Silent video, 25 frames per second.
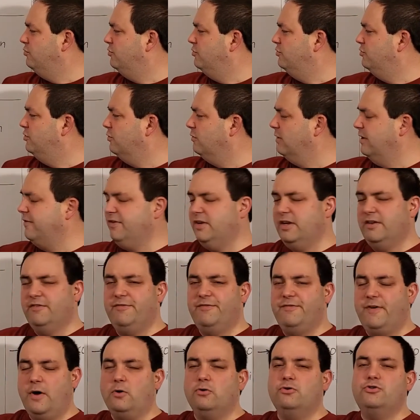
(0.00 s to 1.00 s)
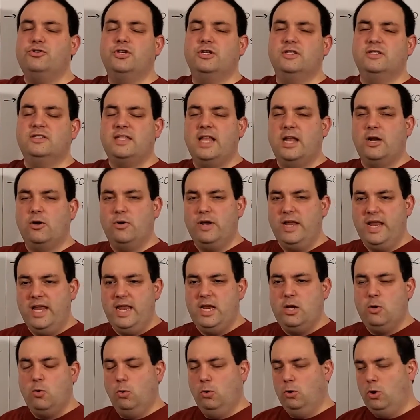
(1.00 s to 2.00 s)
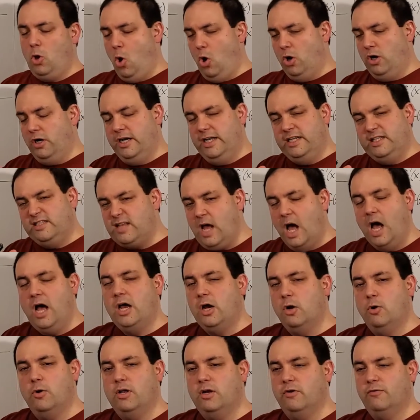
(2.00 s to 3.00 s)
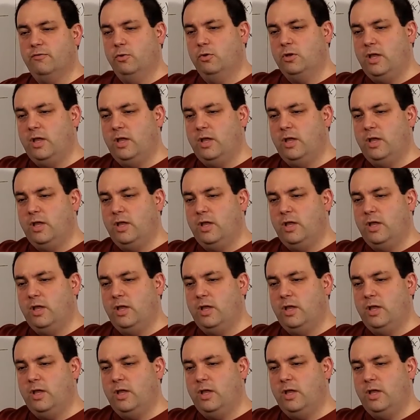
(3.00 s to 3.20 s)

derivative functions that are equal on an entire interval,